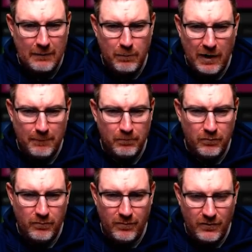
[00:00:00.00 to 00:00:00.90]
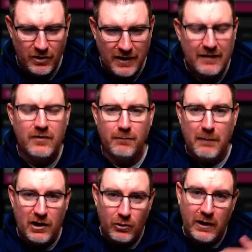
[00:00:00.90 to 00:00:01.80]
but you need to
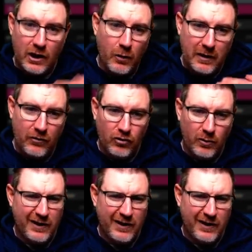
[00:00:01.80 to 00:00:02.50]
manually go in and do it.